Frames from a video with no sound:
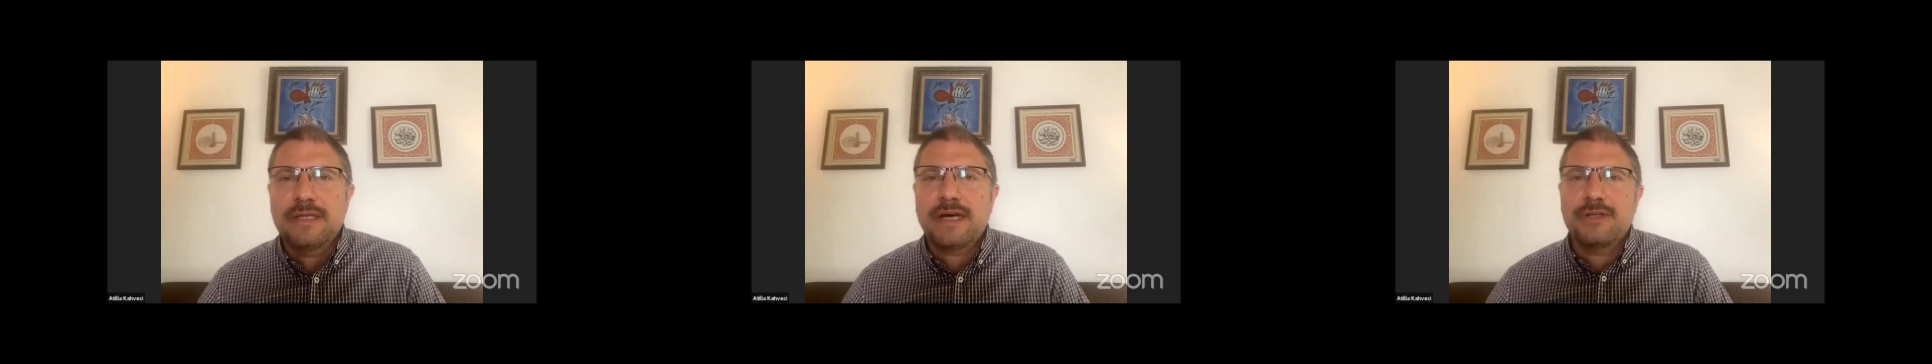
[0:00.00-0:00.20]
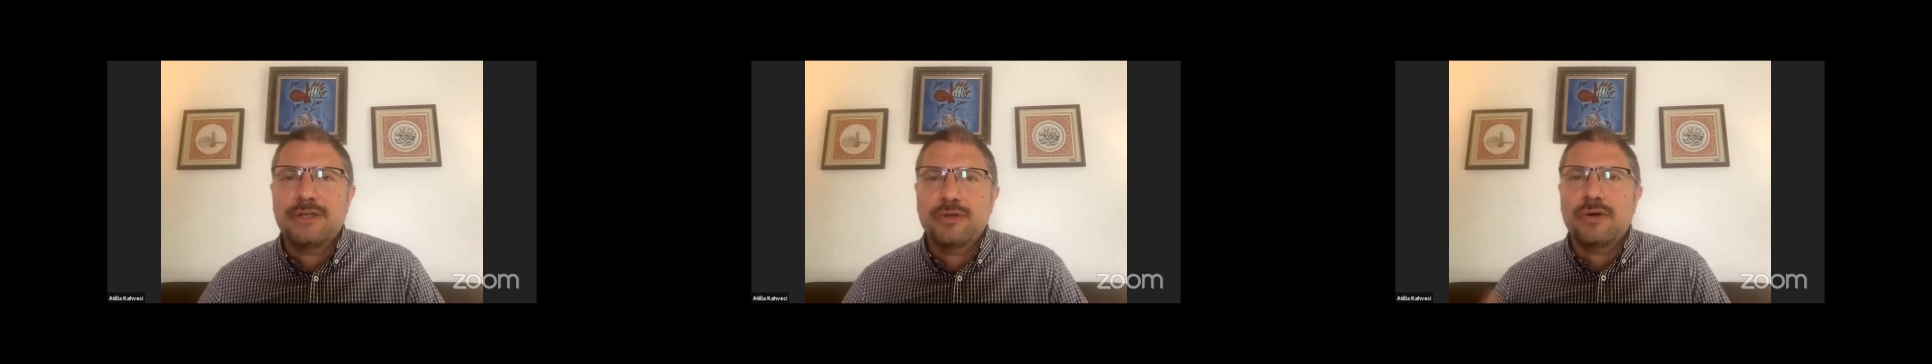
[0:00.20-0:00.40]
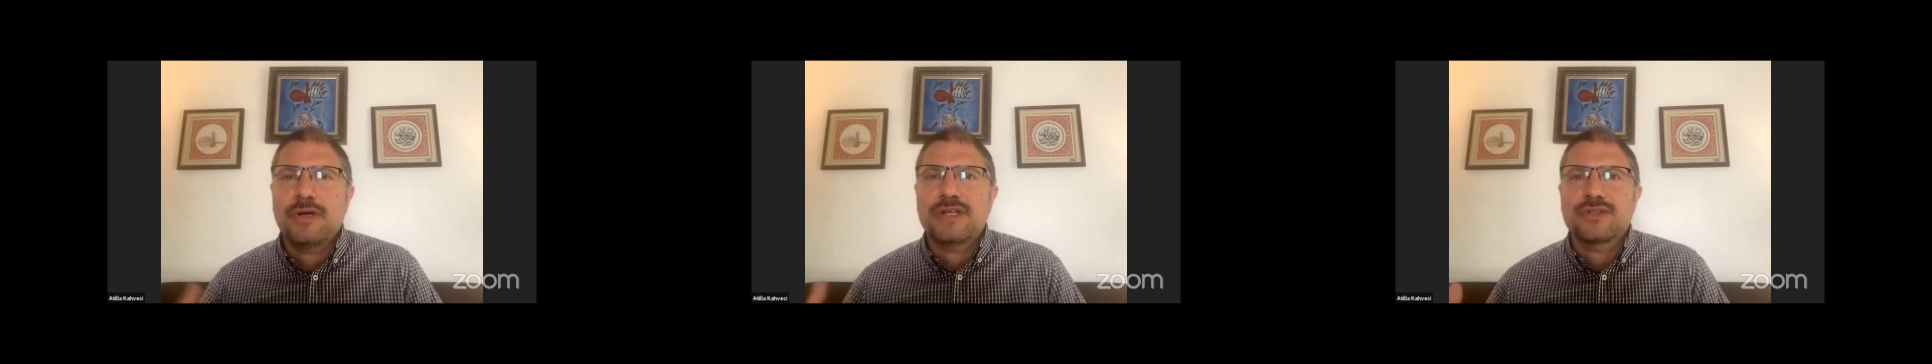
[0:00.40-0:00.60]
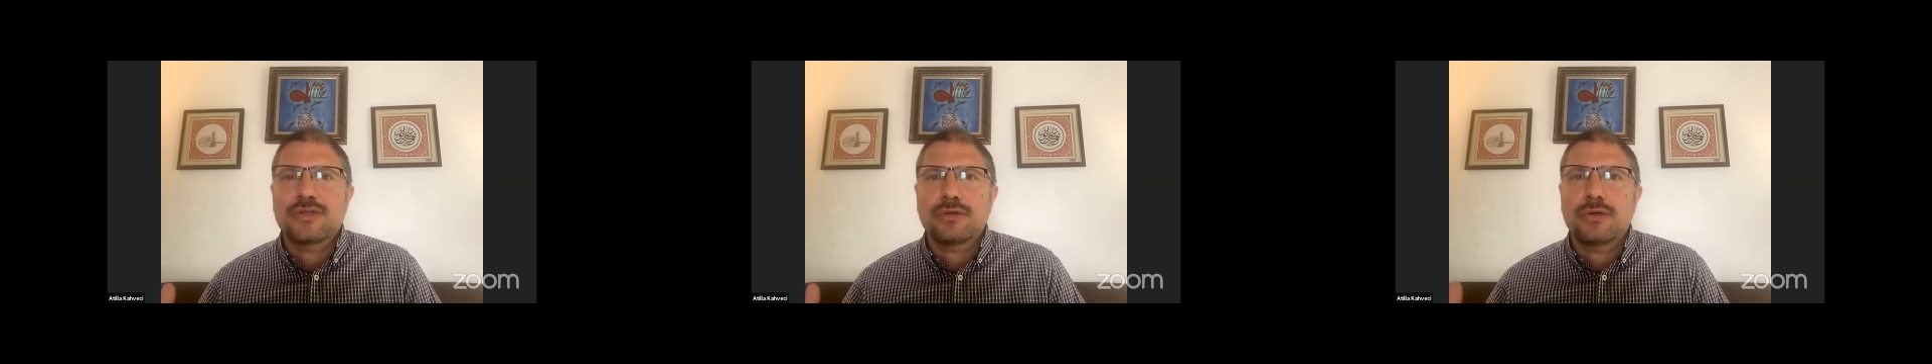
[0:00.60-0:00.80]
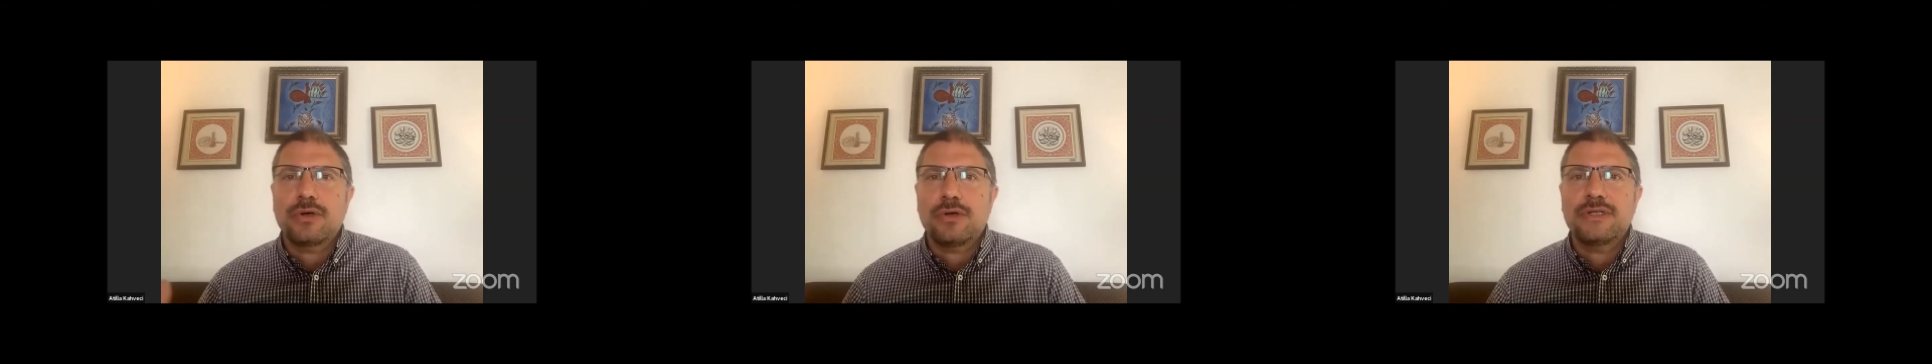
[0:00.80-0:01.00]
Now, I know as
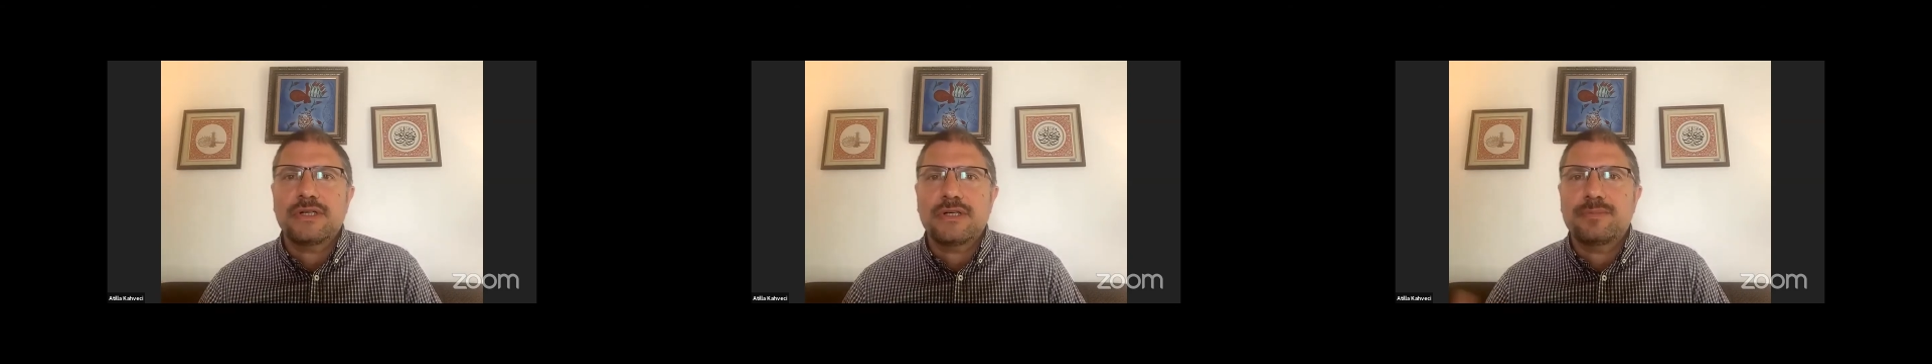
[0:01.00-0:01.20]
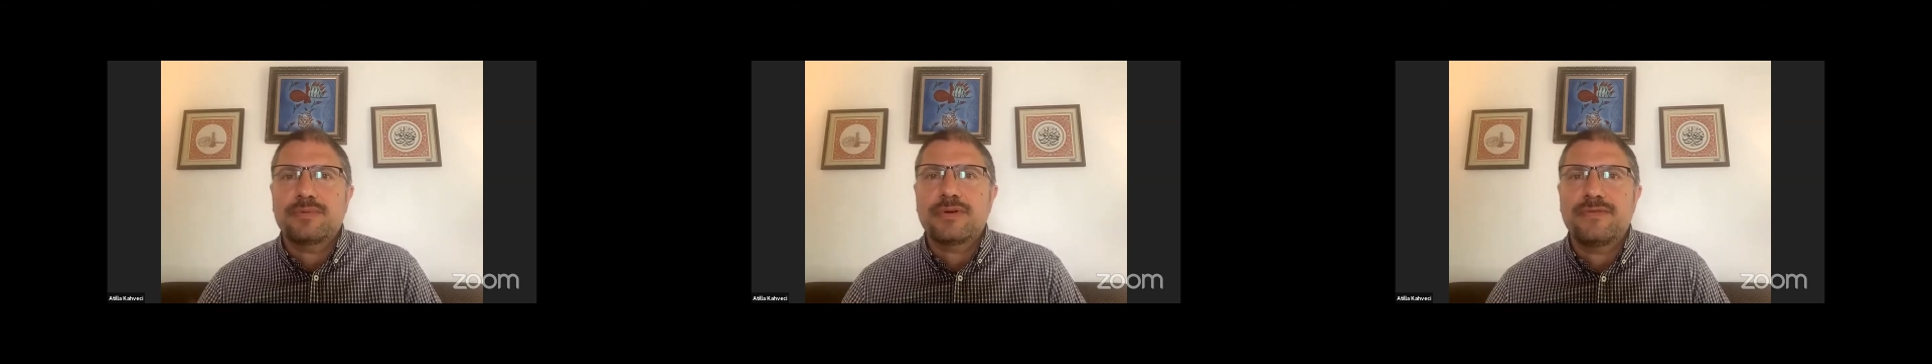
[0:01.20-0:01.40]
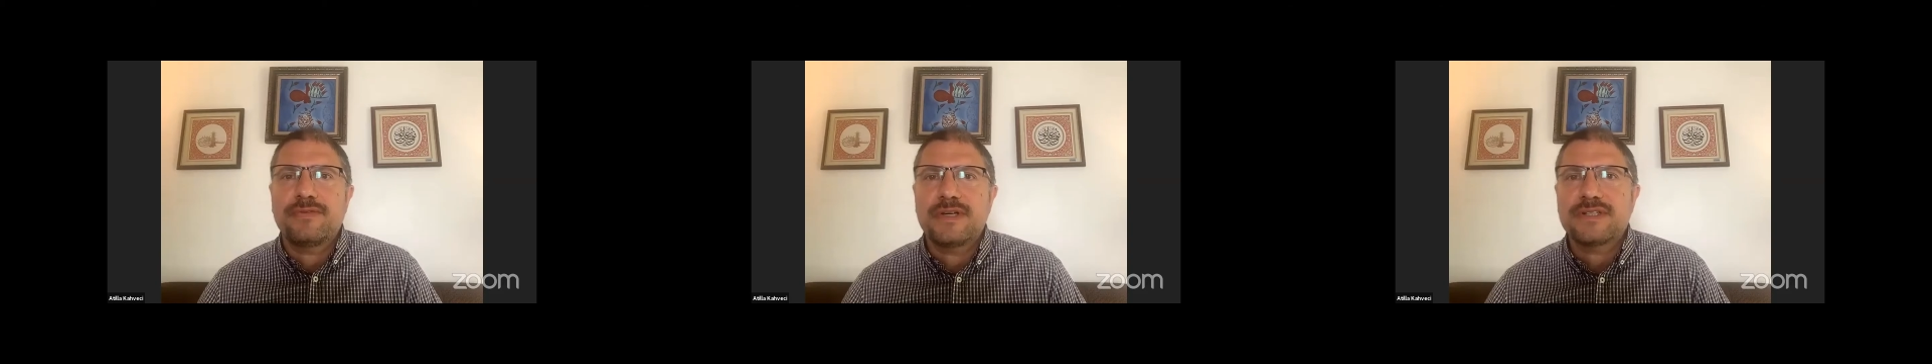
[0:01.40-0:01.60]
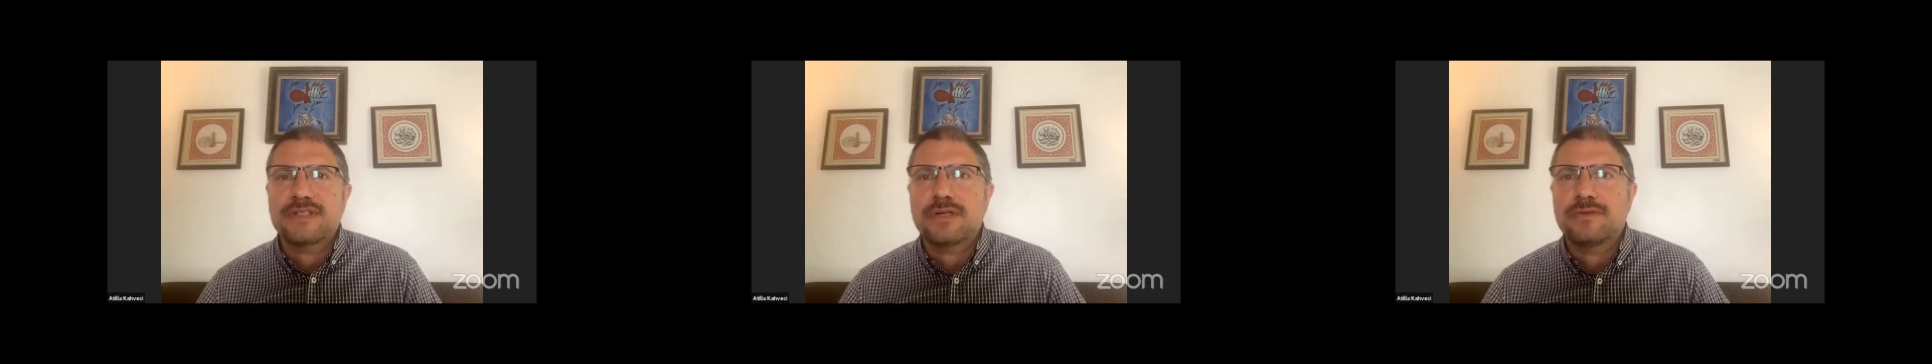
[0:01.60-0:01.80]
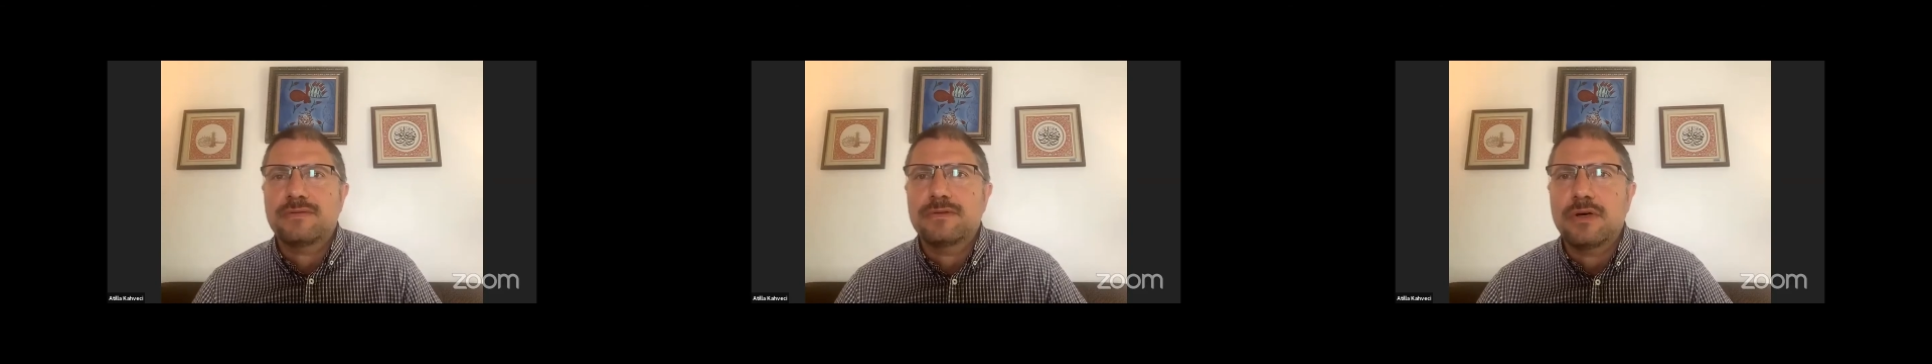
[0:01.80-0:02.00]
a lawyer, a
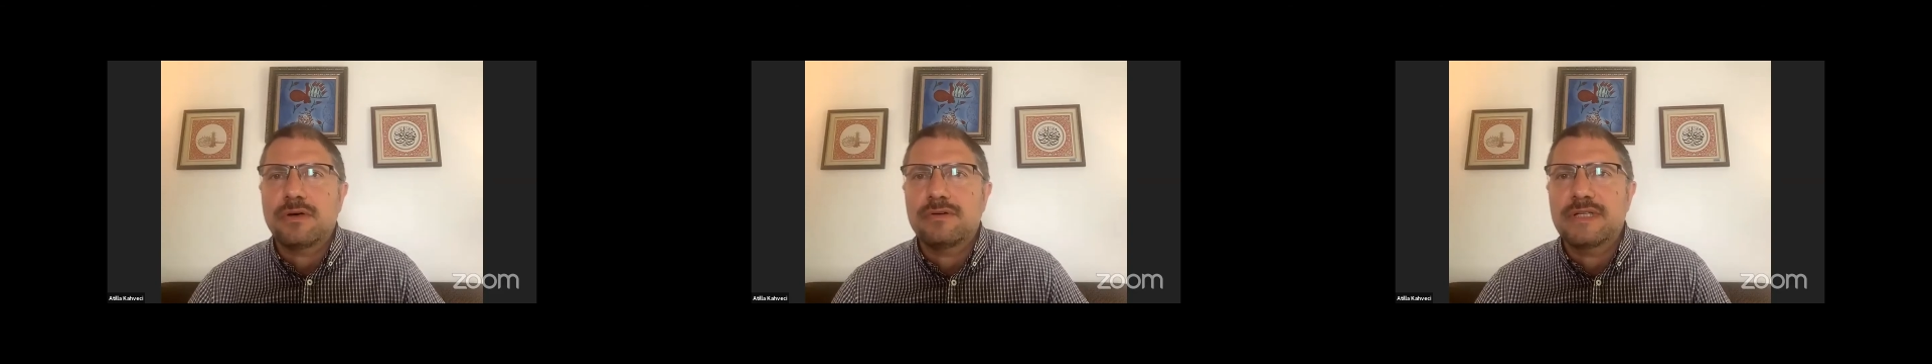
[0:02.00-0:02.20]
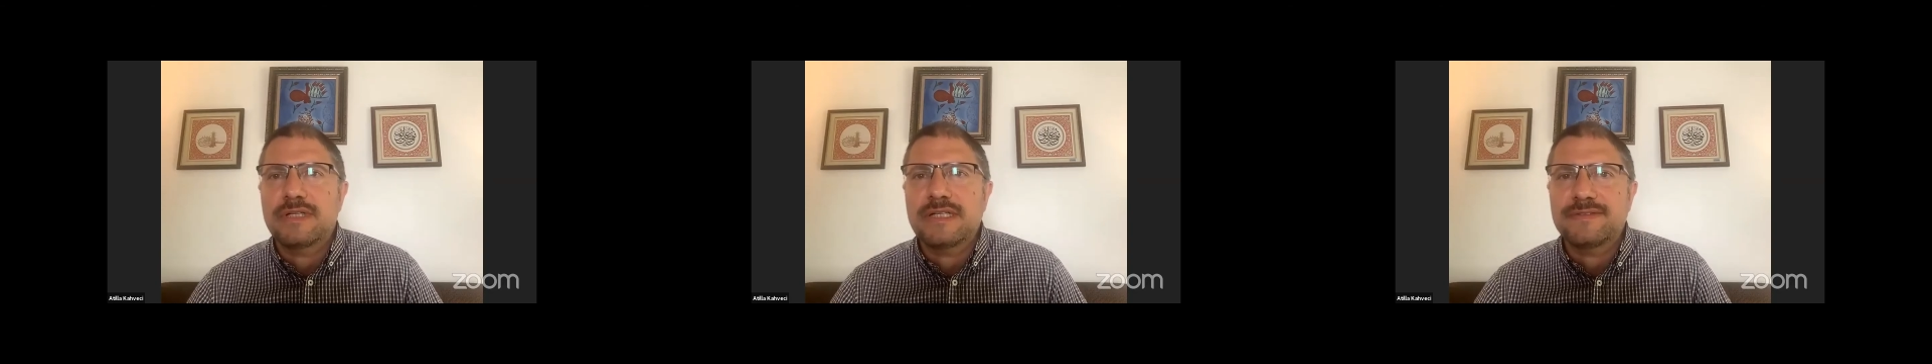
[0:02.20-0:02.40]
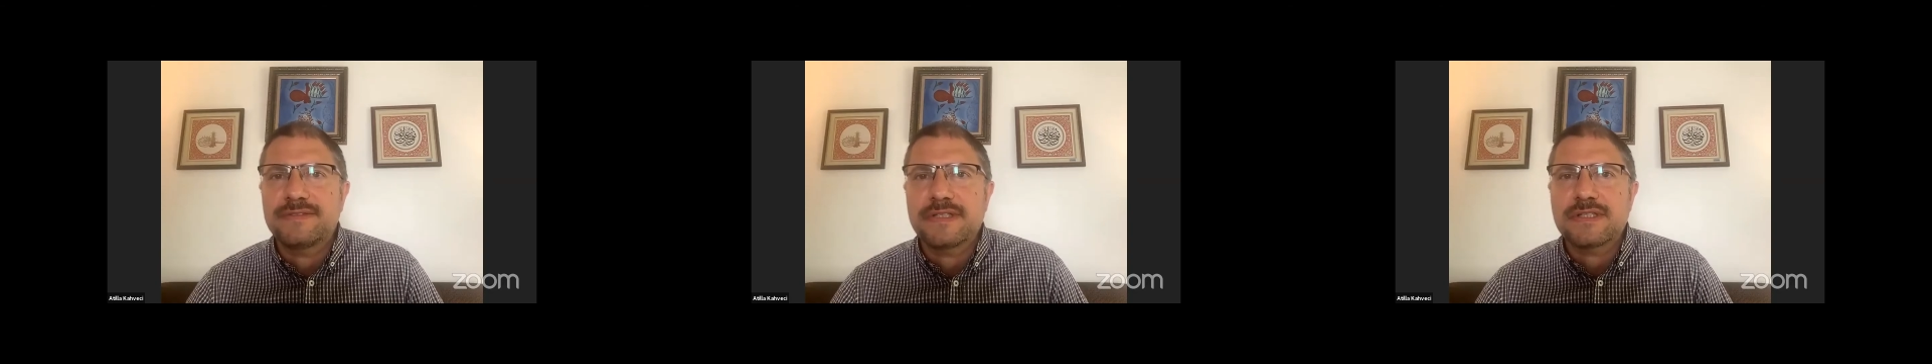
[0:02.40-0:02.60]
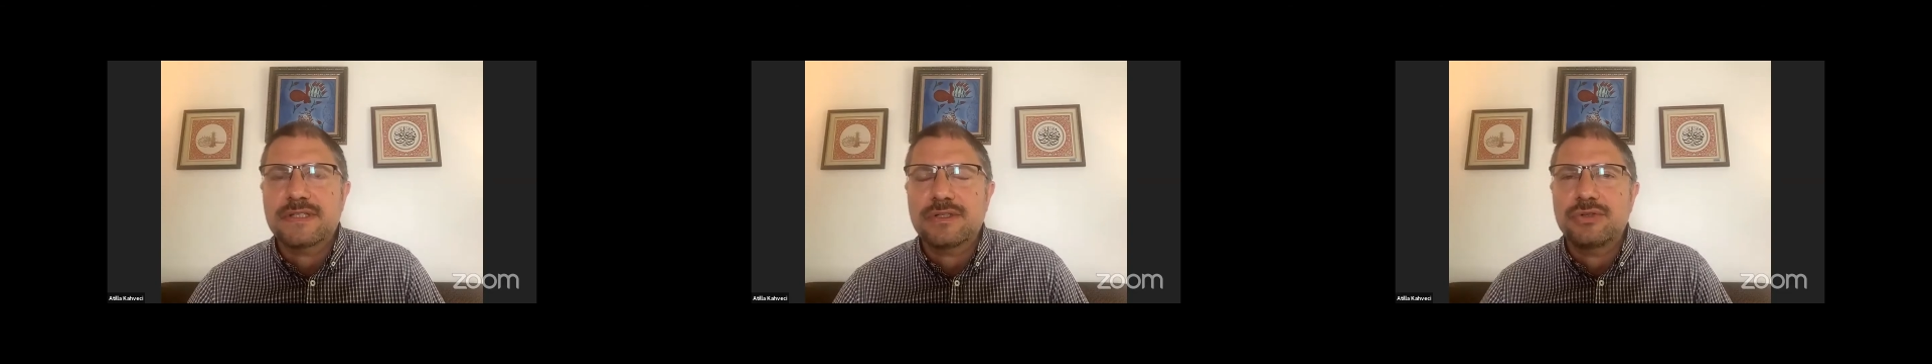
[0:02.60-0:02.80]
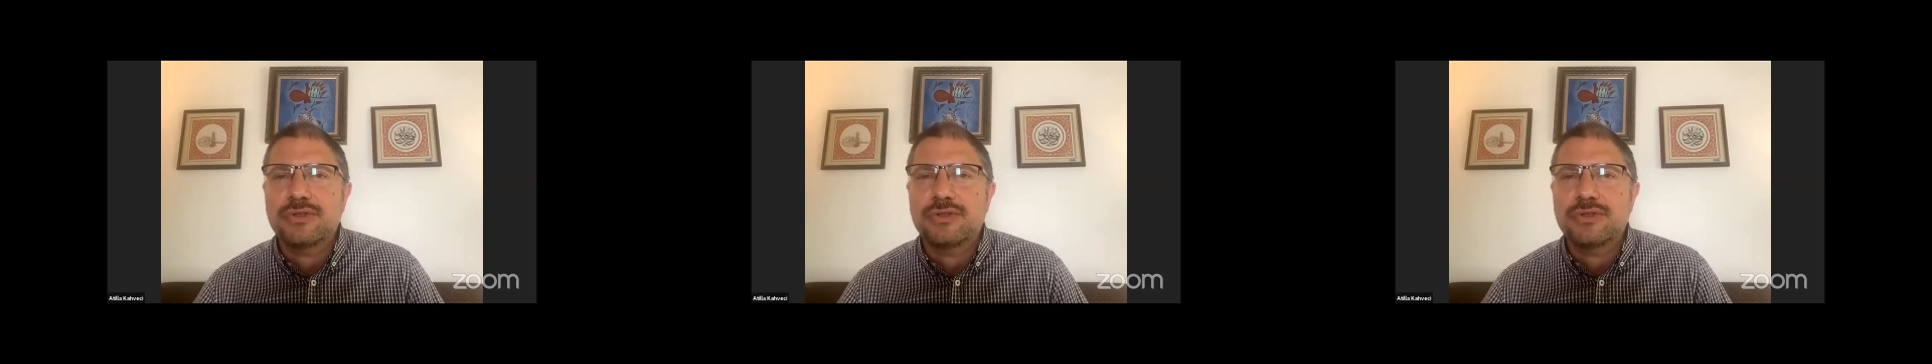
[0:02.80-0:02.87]
professor of law and ethics,